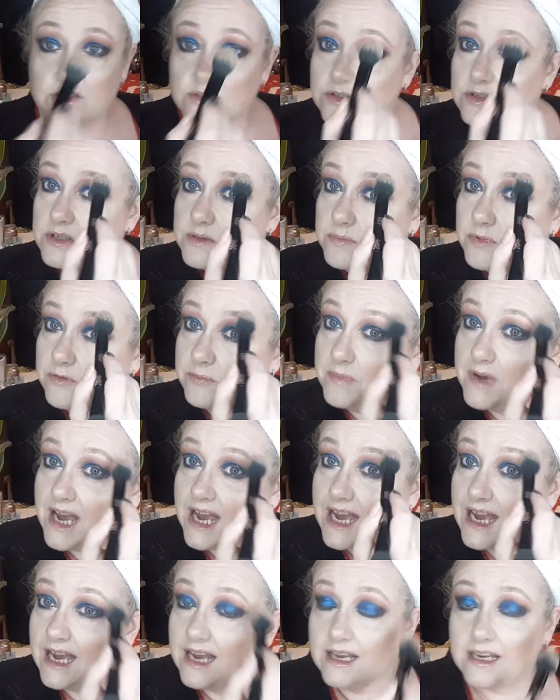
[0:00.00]
just above my
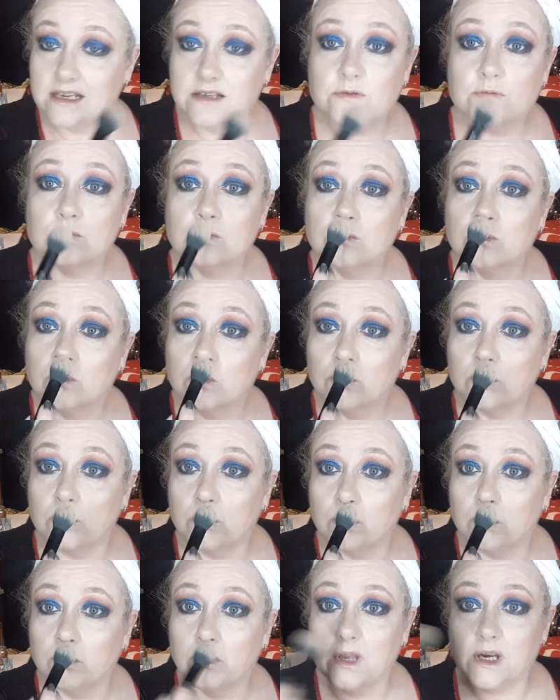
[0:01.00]
eyes
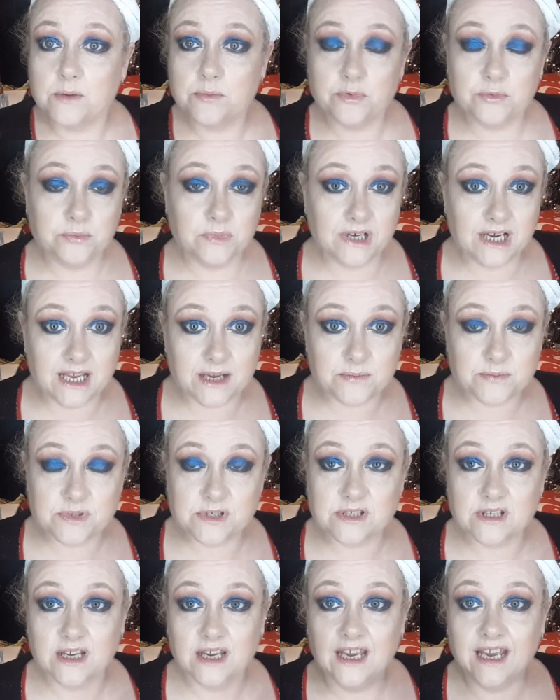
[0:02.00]
and above my
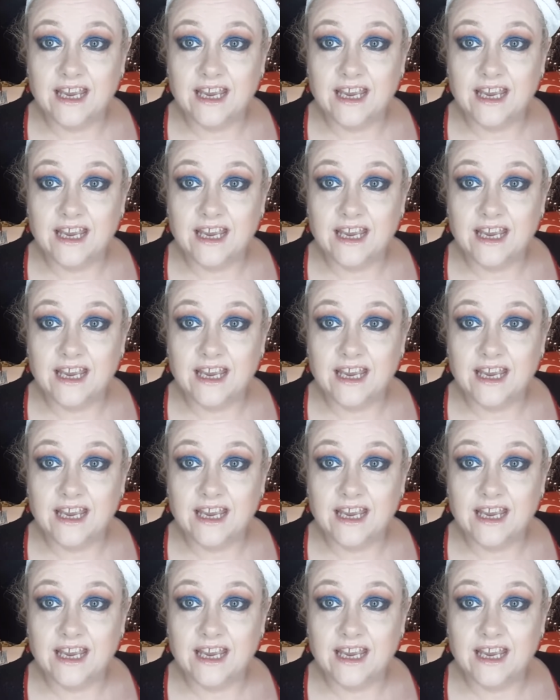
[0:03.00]
lips.